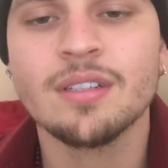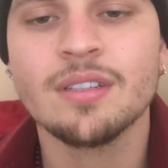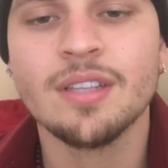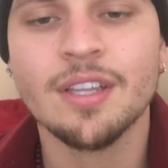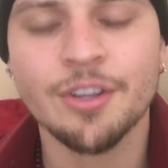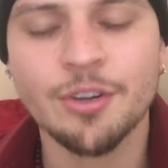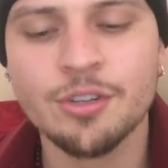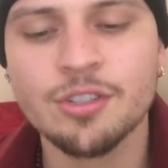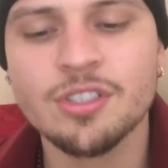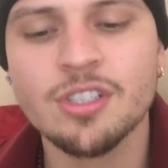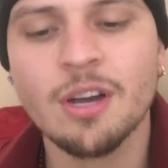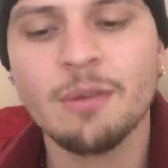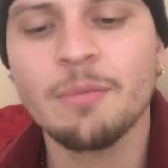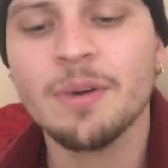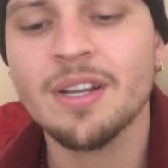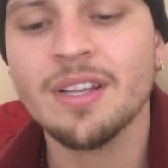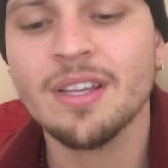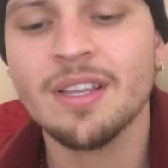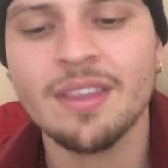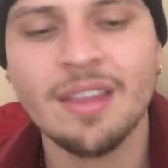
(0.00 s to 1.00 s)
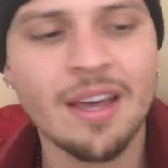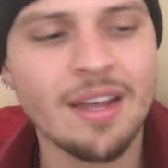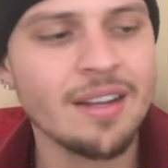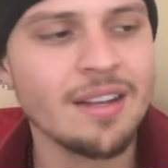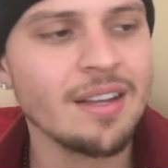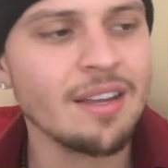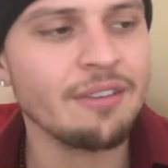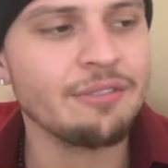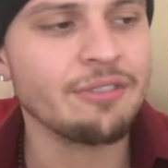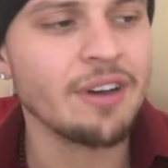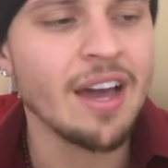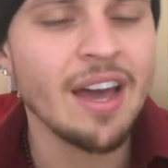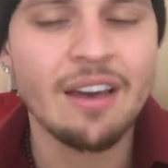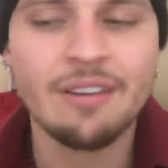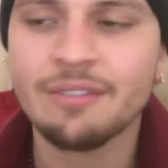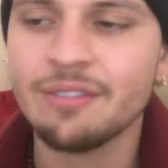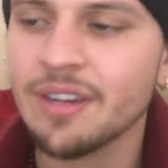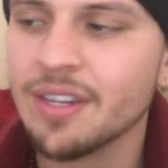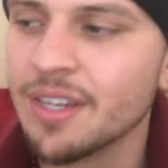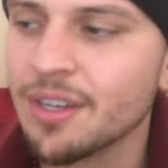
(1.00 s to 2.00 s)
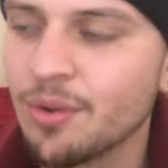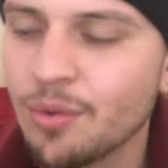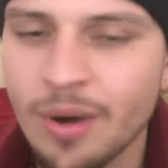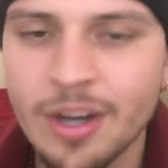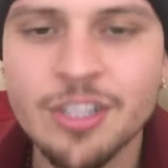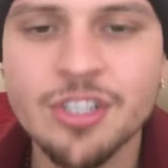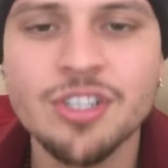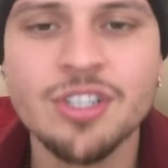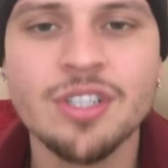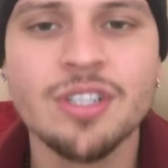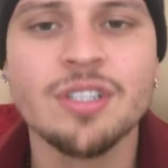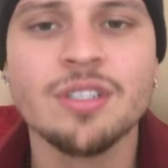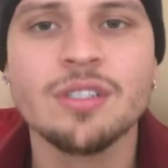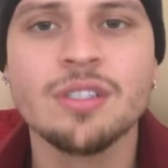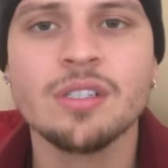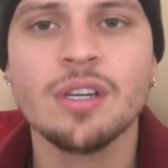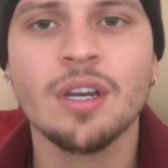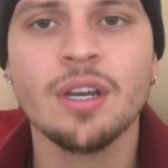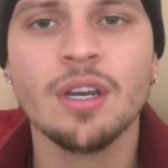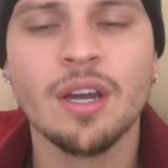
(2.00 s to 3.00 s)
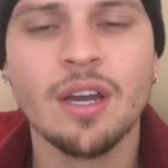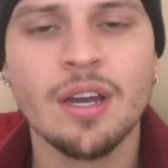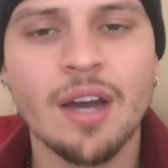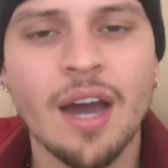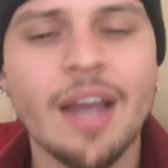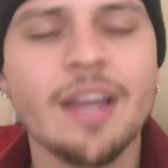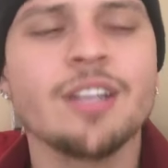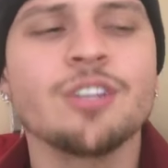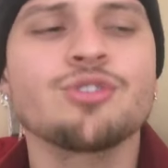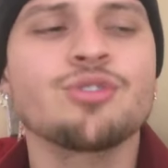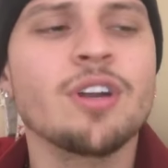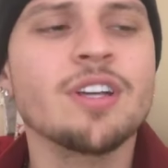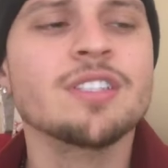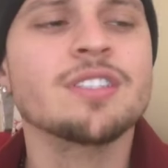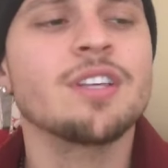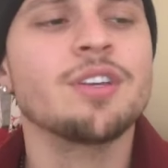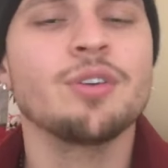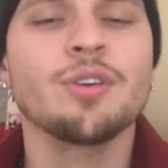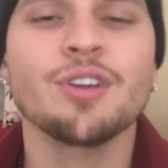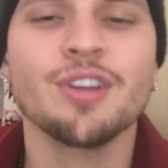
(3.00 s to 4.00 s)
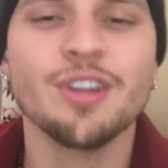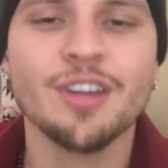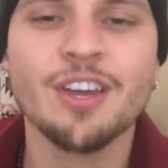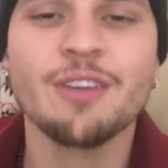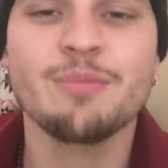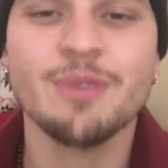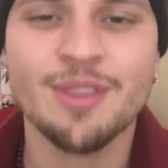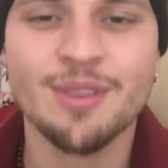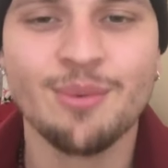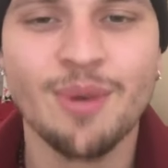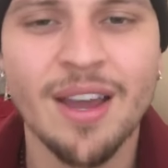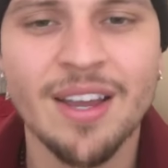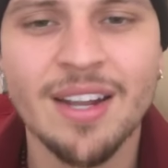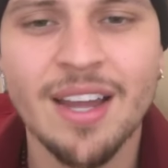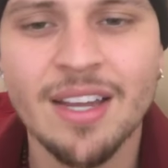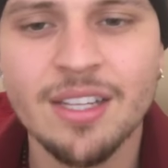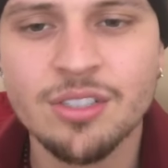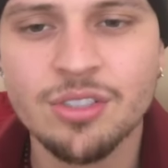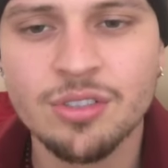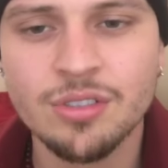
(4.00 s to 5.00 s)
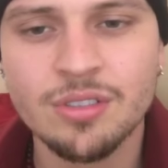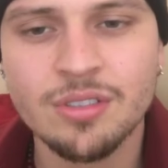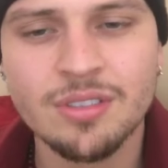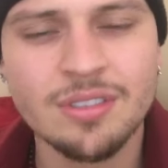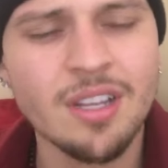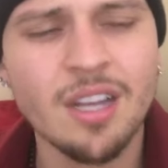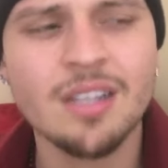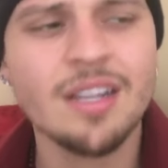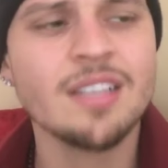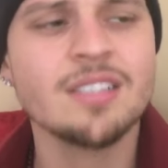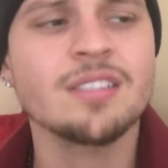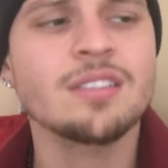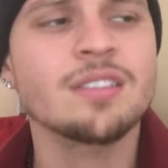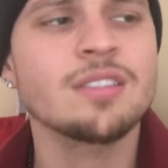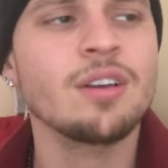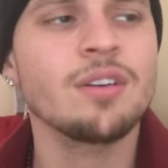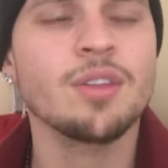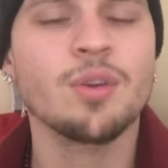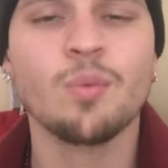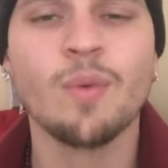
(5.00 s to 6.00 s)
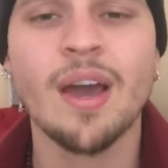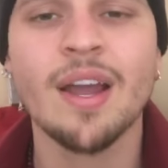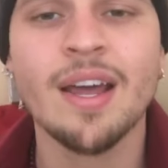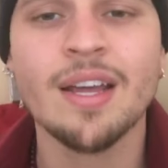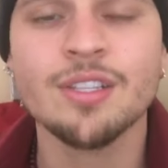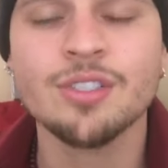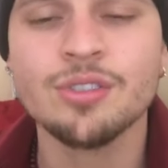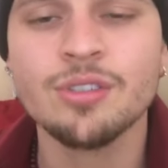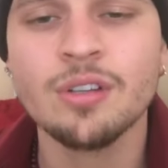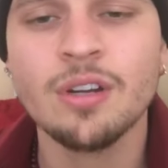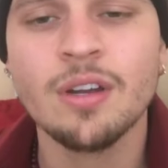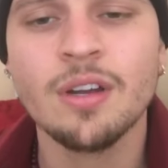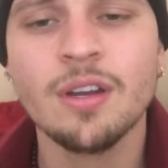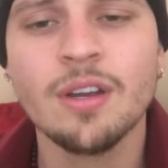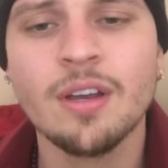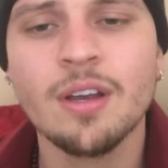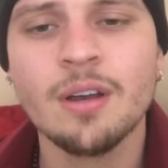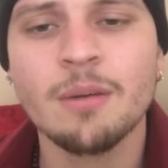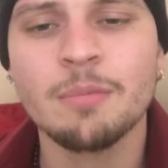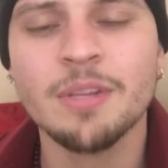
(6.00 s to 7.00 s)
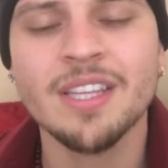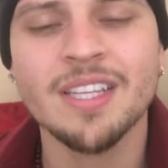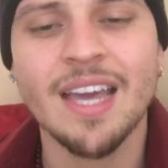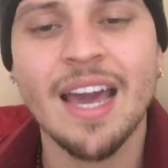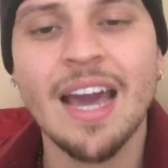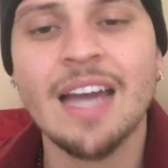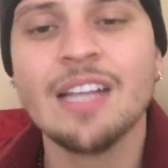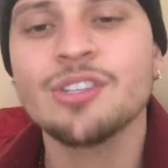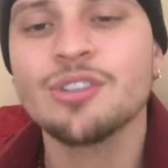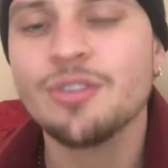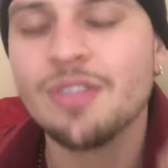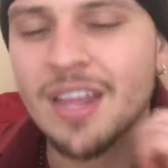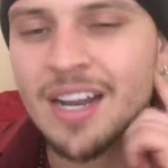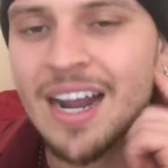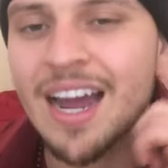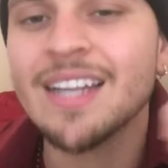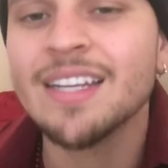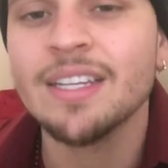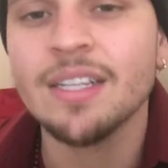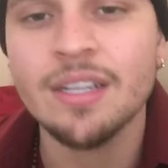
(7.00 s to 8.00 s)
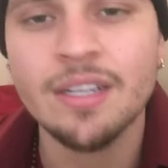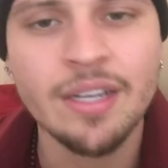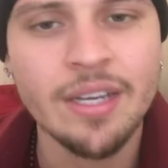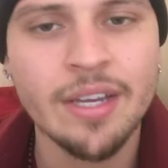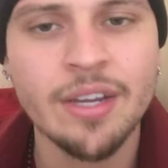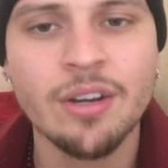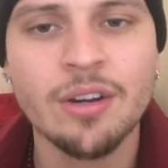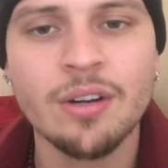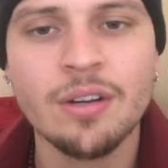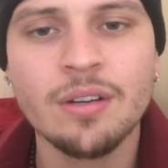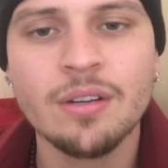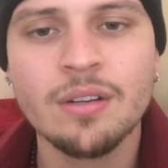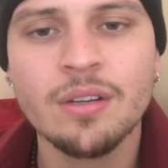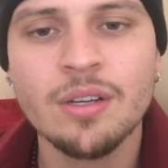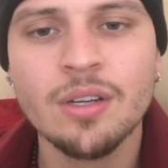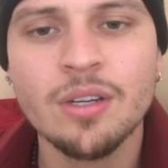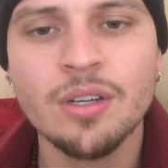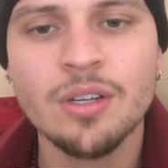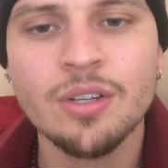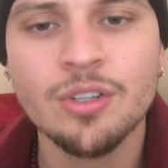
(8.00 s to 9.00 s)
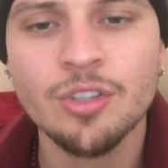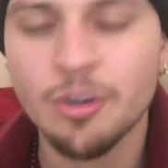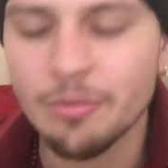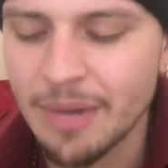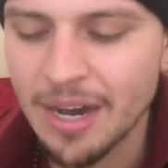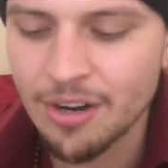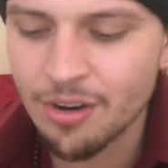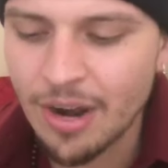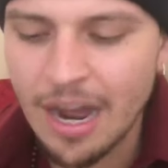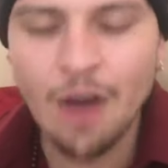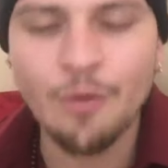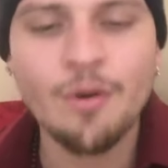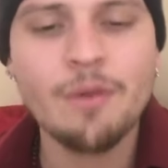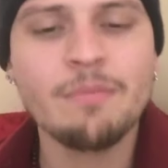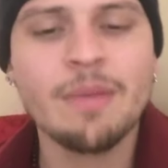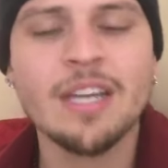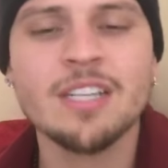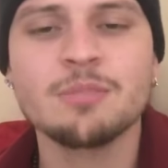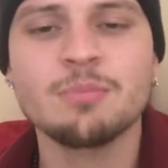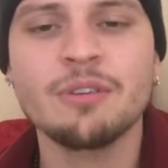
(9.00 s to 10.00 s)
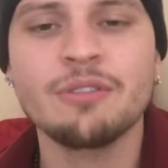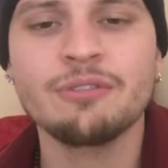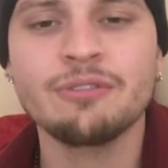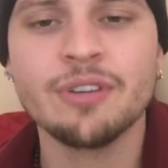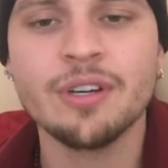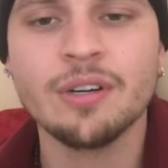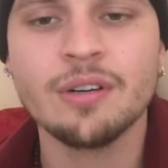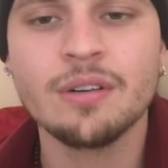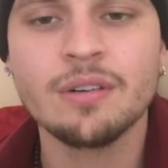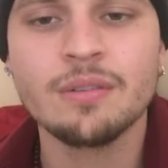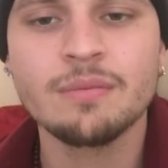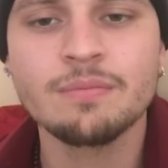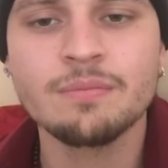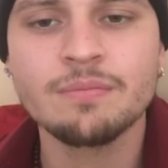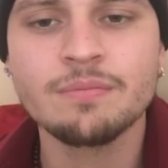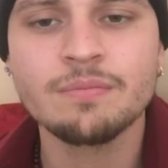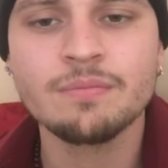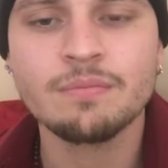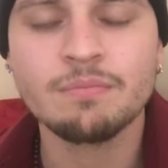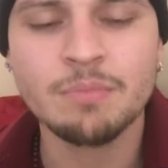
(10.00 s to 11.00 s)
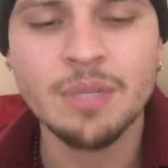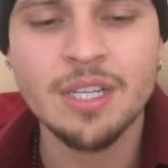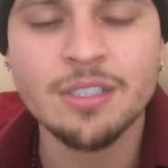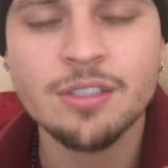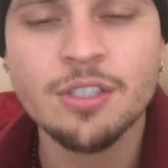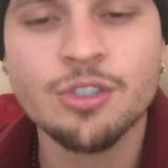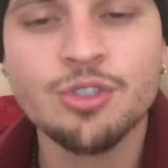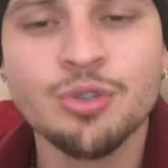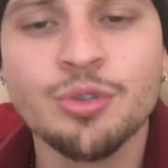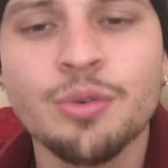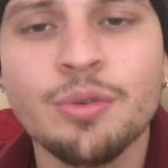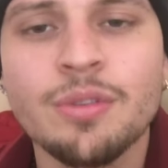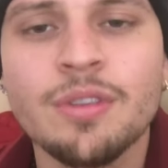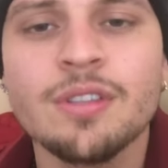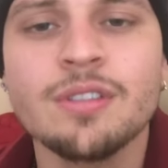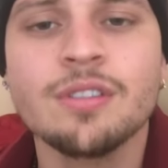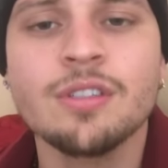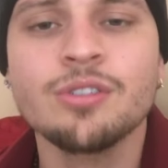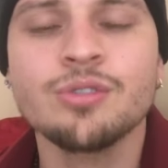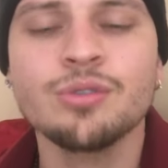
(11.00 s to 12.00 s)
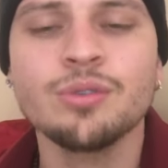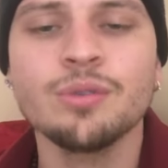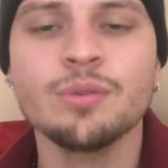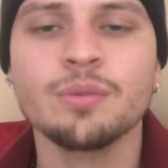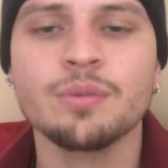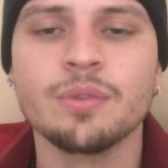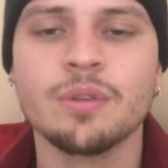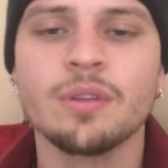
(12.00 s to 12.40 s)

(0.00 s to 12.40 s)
That you're somebody that if I have any questions, I can trust that you're going to give me the right answers. Not necessarily the right answer, but the answer that I needed to hear, no matter how it makes me feel. Because the truth is the truth.